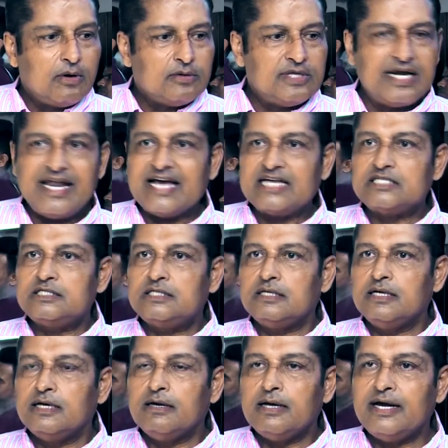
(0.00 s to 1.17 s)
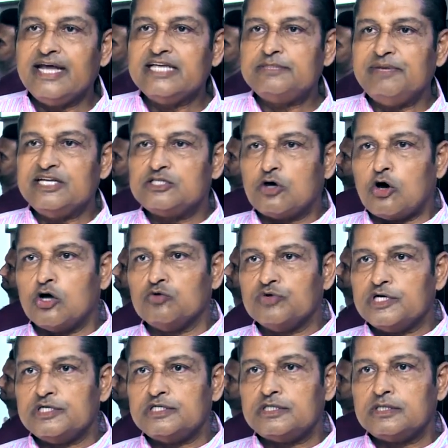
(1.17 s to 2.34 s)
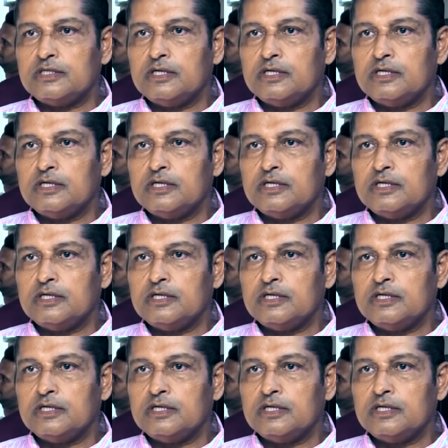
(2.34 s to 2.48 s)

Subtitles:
the next race meets onwards.